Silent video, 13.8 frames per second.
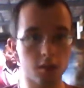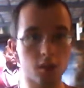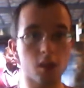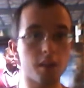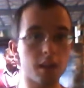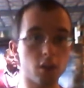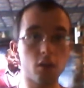
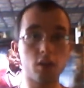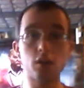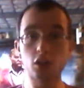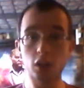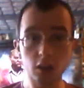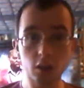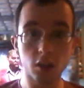Got to be doing
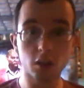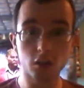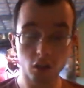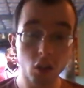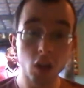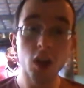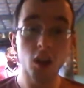cheese shots.
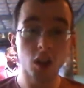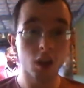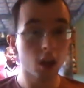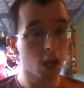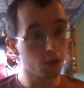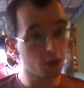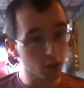
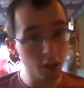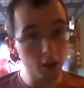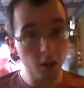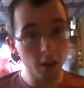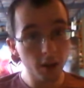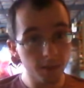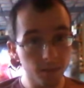If you're going
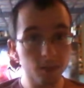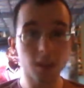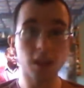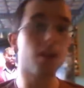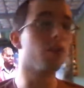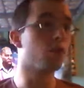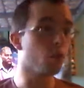to do it,
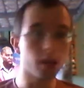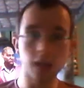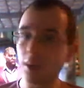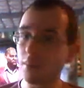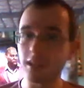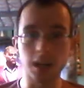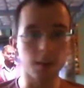do it in
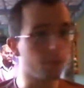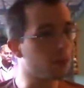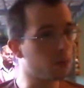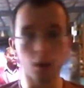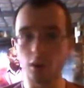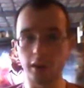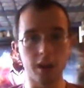Amsterdam.
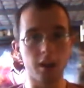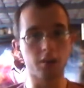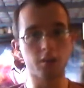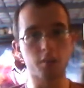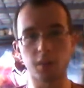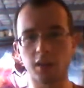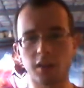Nowhere else.
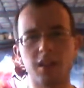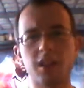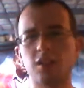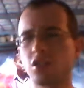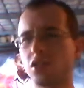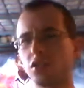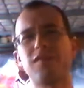Because
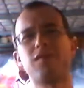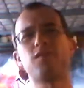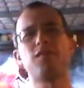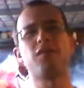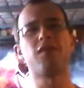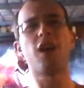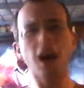it's just
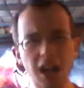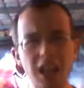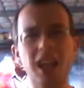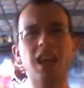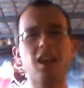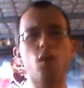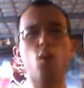
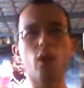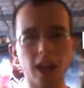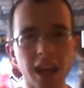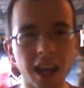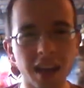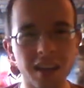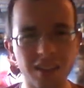fucking
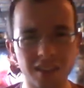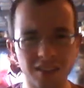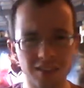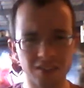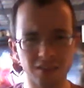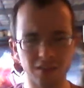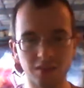weird.
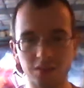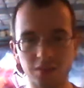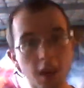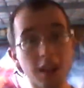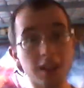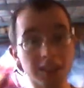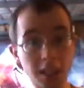
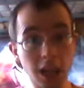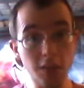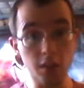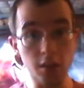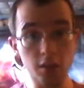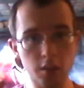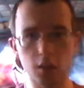
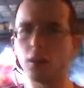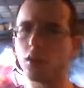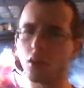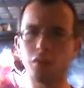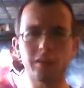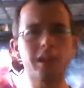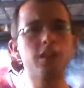Seven.
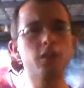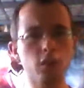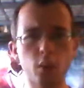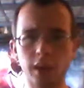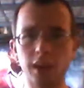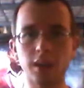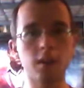Obviously
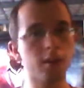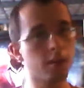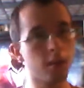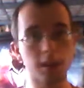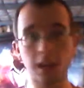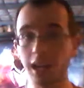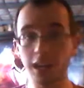do weed.
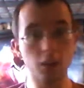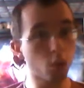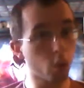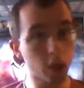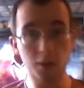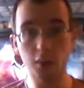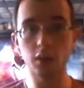Cakes,
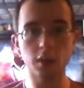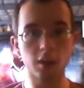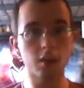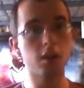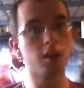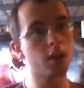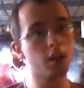whatever you want to
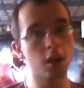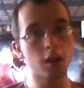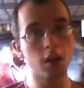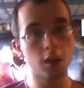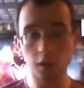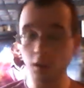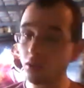do.
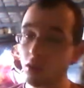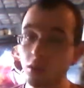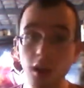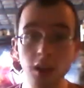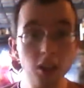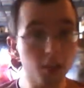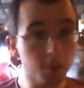Don't do
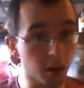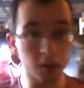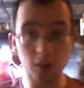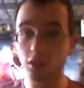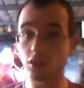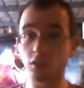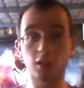much, but
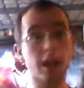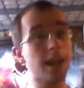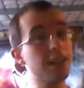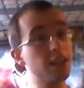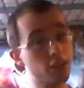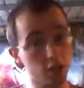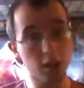just at
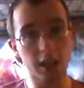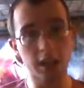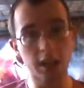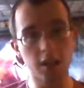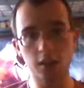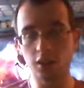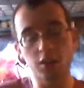least try
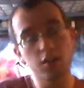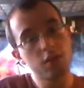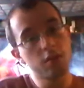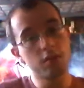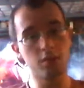it. Because